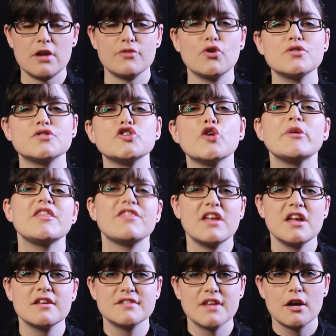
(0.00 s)
There's so many
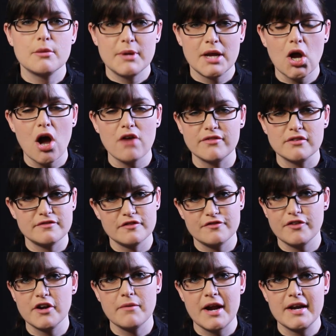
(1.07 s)
things that are being offered for
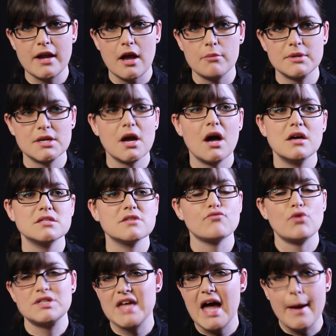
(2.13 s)
free right now because of
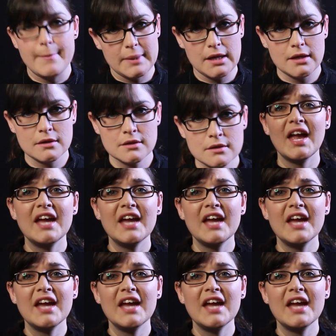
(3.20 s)
what's happening.